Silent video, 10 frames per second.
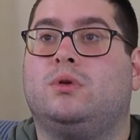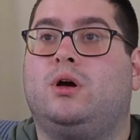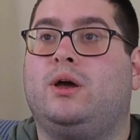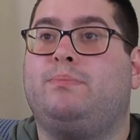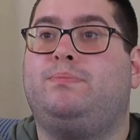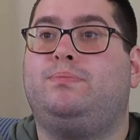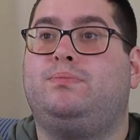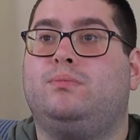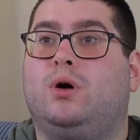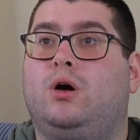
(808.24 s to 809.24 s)
Wait.
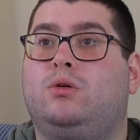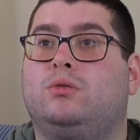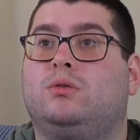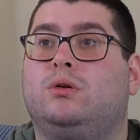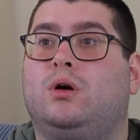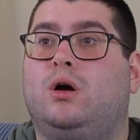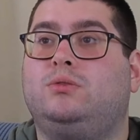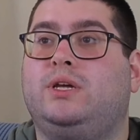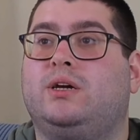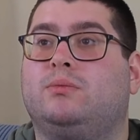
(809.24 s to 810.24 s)
Oh. Oh
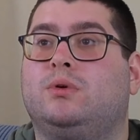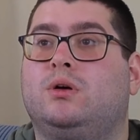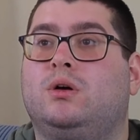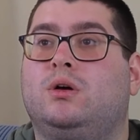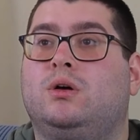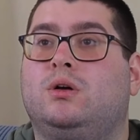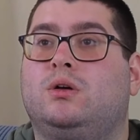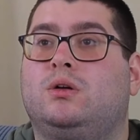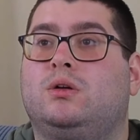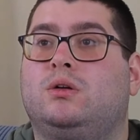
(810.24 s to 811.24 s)
damn!
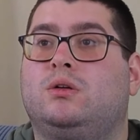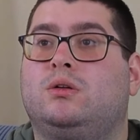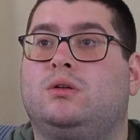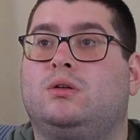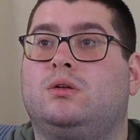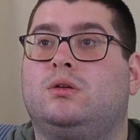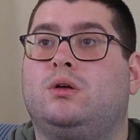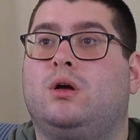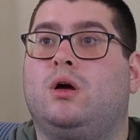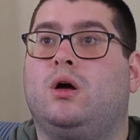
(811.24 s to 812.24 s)
You're hurting me.
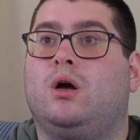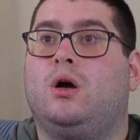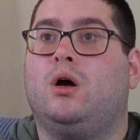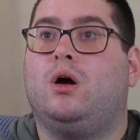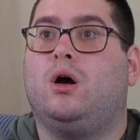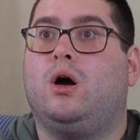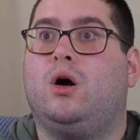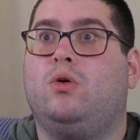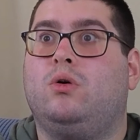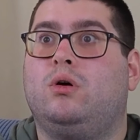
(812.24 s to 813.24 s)

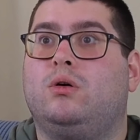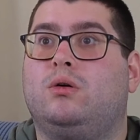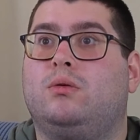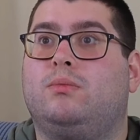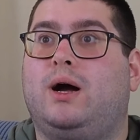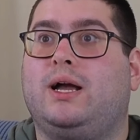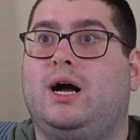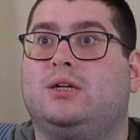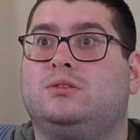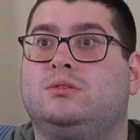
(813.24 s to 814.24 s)
Oh my God!